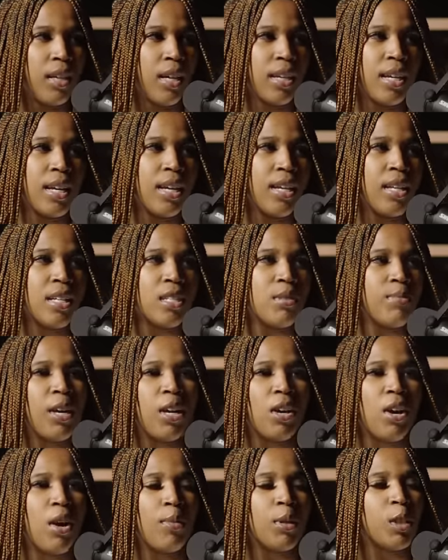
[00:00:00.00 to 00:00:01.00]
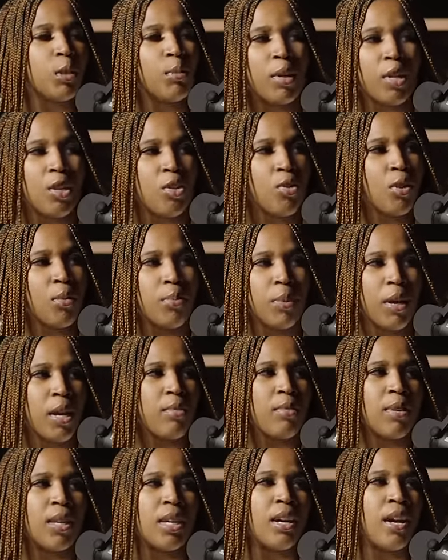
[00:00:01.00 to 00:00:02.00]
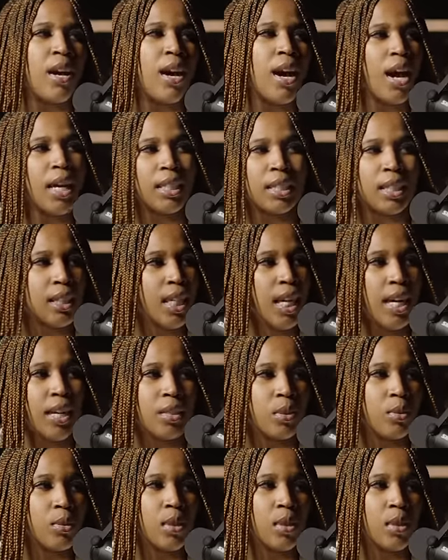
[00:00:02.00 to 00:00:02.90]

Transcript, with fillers: Like, it doesn't matter how much money you could pay me. I just can't do